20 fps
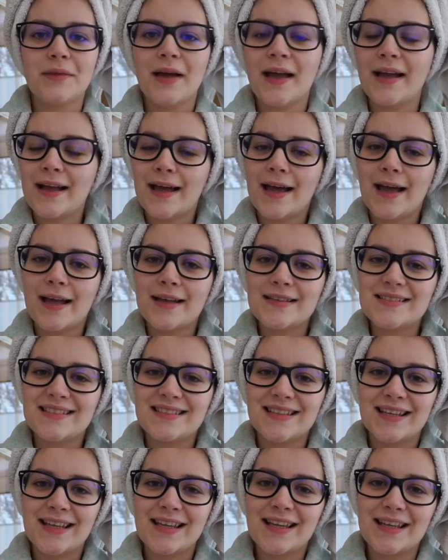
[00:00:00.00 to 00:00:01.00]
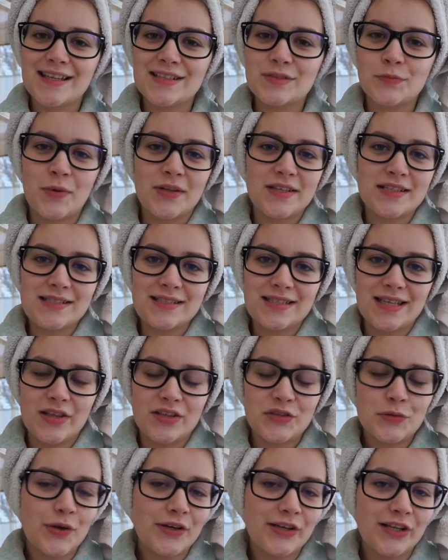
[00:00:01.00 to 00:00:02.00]
Hi guys, today is Wednesday
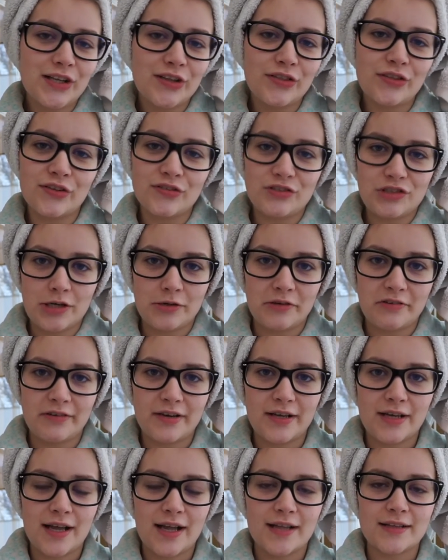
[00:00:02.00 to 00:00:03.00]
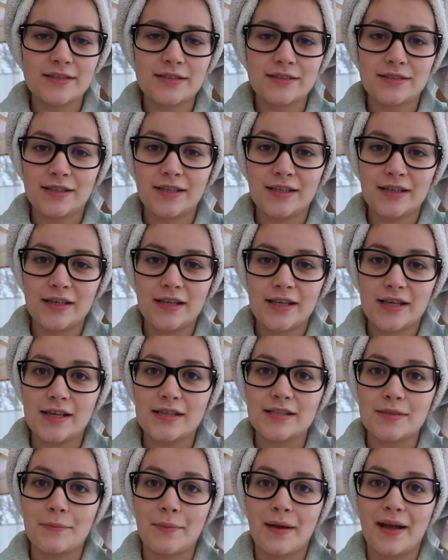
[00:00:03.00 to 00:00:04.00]
the 20th of January and today
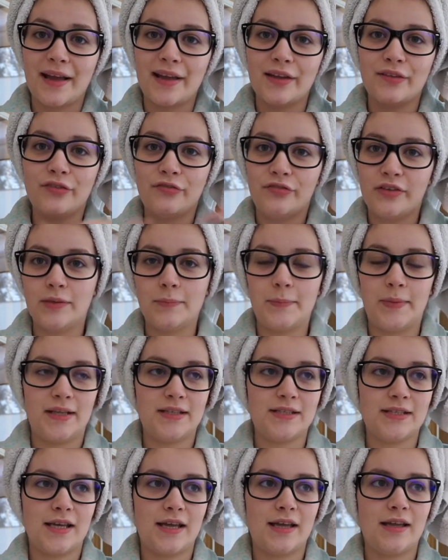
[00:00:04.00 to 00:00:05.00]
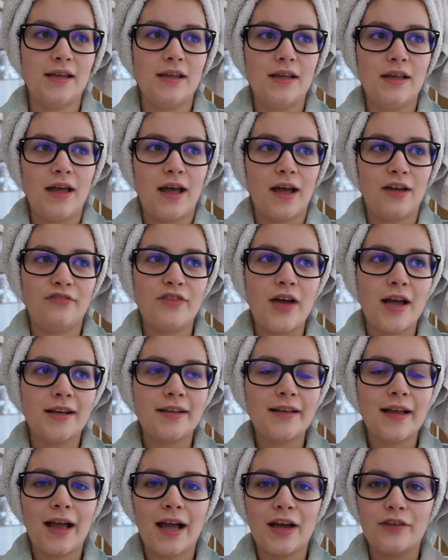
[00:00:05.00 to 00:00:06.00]
is my filming day. I finally
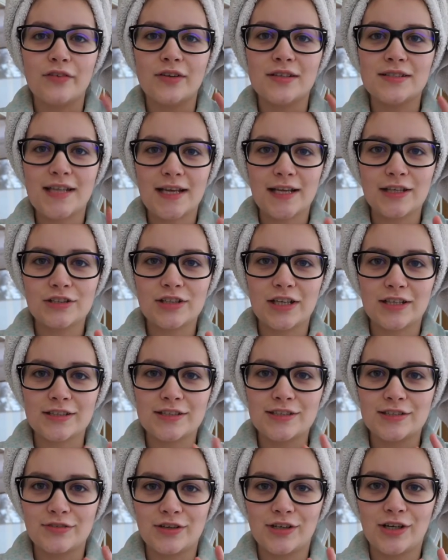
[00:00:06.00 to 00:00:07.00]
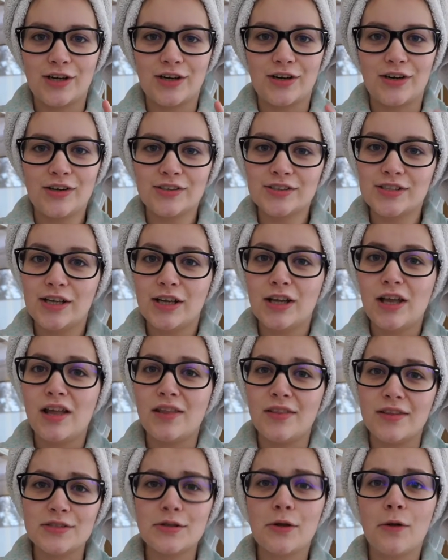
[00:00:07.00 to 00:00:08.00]
have a second chance to record in
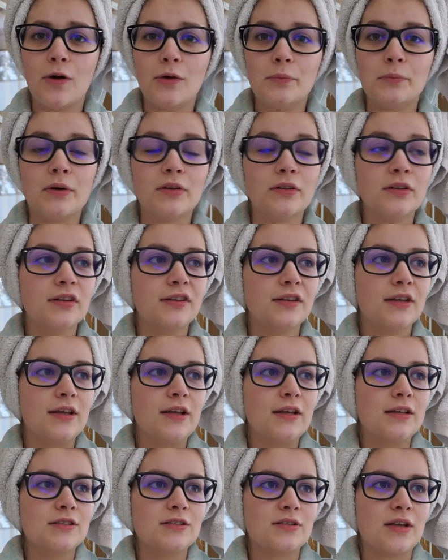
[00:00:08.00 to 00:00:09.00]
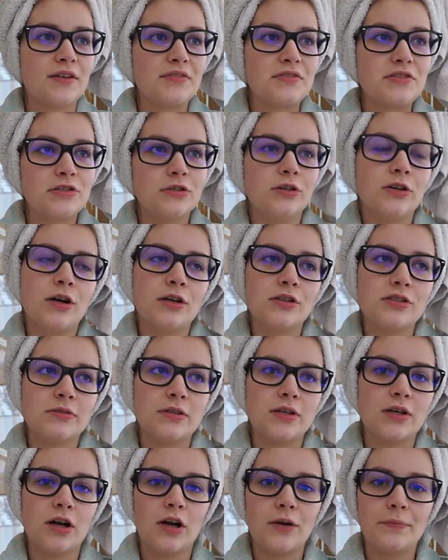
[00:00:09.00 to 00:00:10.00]
this whole month so I've still got to
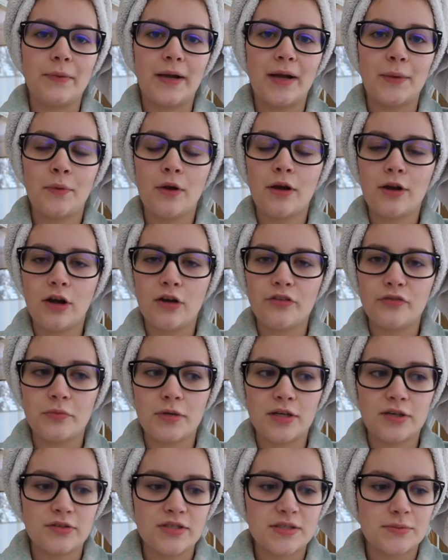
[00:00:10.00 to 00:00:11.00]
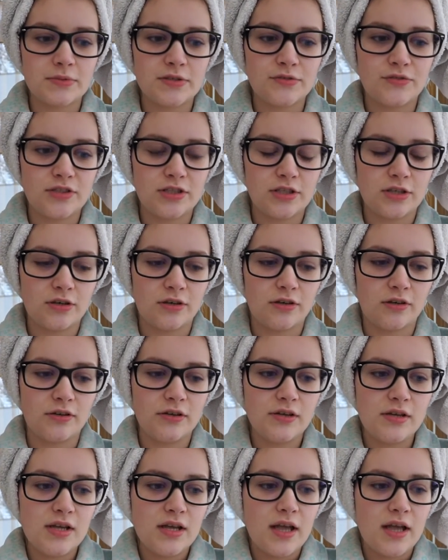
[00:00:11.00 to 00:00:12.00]
record my what I got for my Christmas video um,
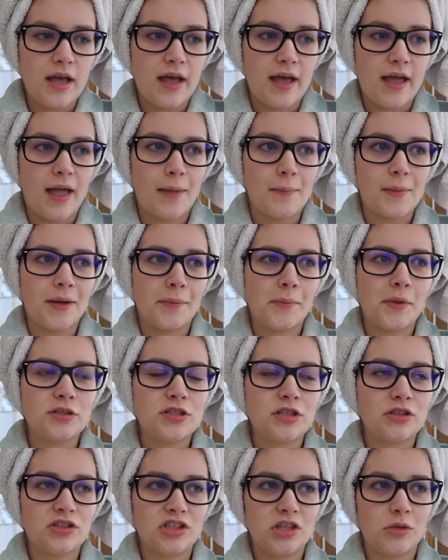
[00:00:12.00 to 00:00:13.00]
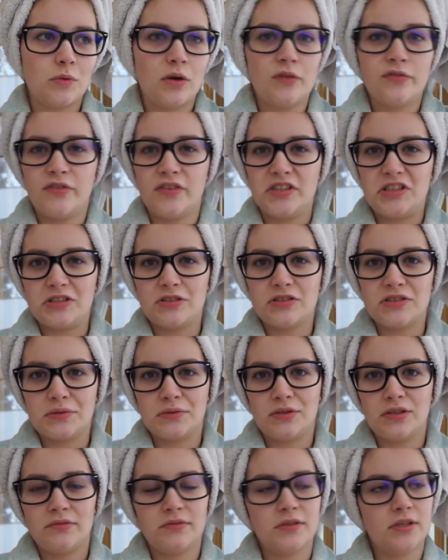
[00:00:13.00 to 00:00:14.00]
and I'm not too sure what other videos I'm
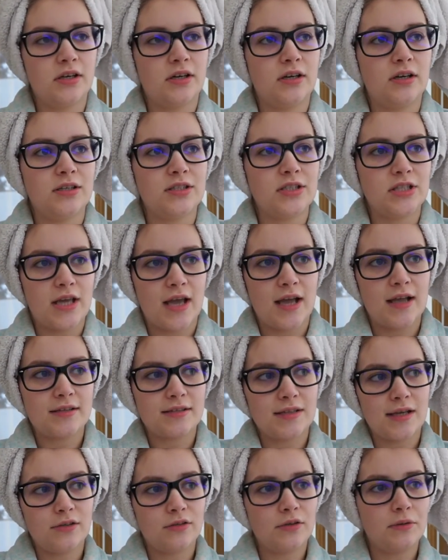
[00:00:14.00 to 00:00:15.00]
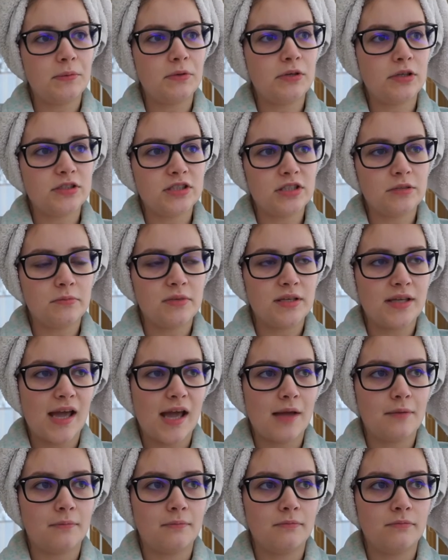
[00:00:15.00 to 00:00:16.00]
going to record yet. I know I'm going to do me
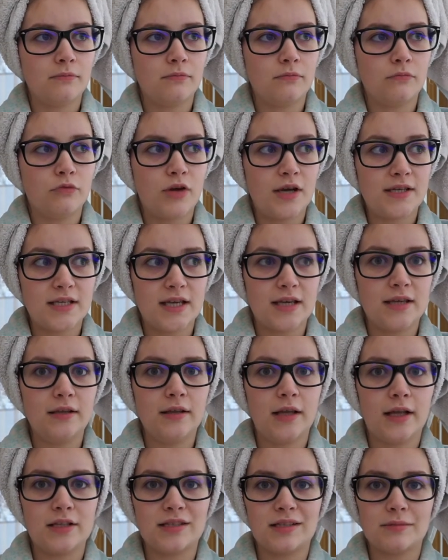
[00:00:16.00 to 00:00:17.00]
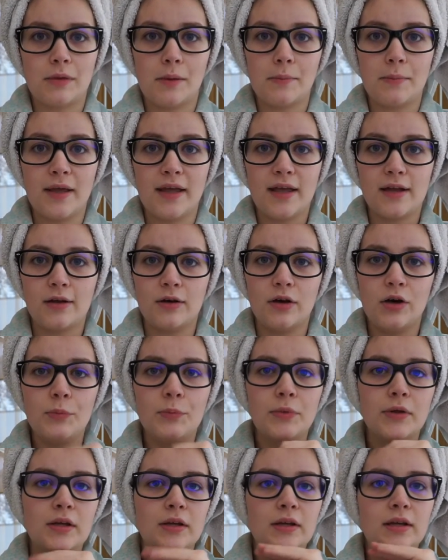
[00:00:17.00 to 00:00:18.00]
getting ready, like do my makeup
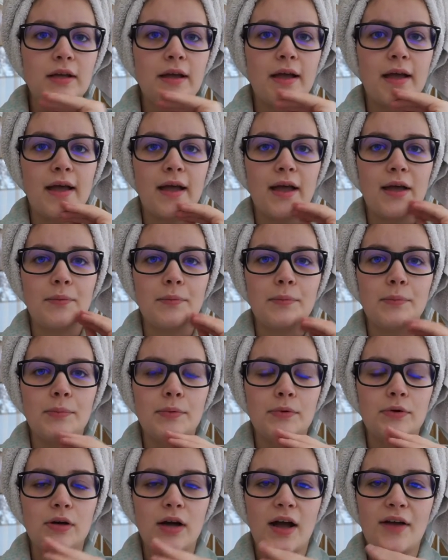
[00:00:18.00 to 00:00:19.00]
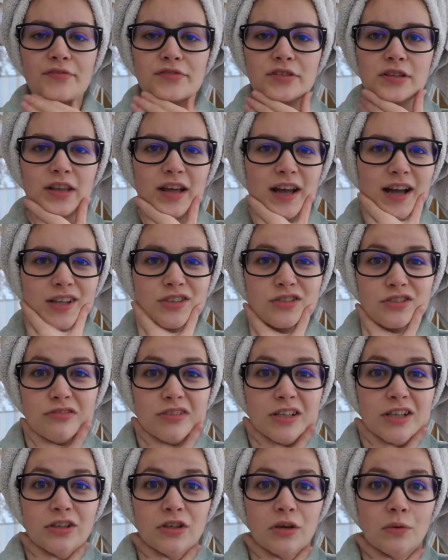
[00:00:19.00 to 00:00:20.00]
um, but after that I don't
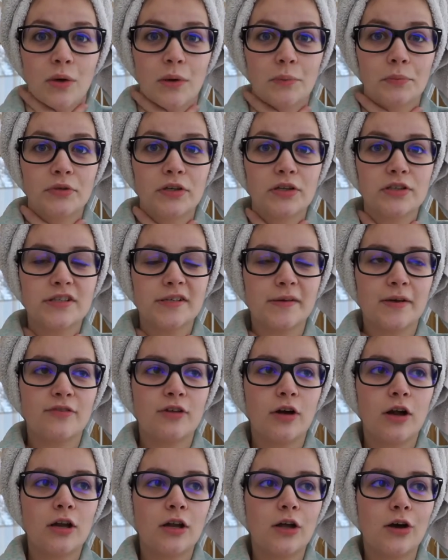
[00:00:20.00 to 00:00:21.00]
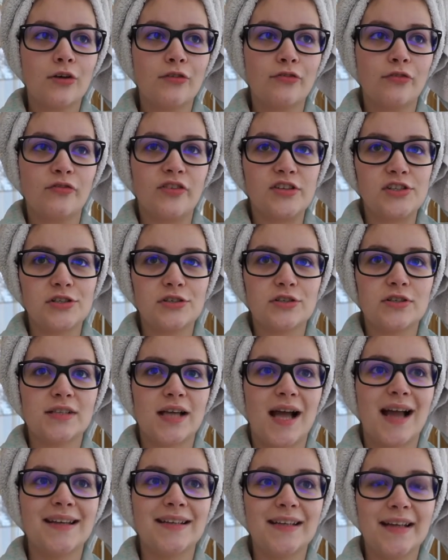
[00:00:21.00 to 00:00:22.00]
really know what I'm going to do. I've got a lot of videos that
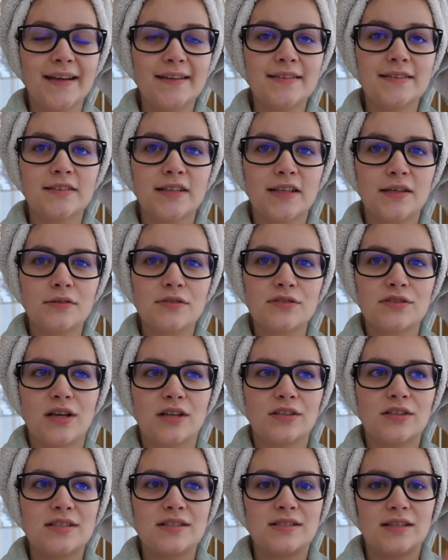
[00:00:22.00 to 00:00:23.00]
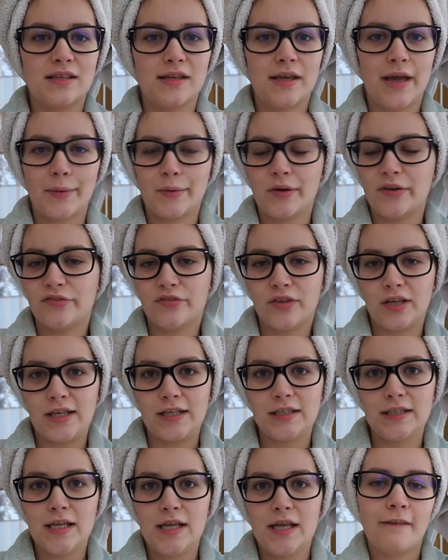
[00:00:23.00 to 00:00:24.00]
I need to do so I'll just see how I feel.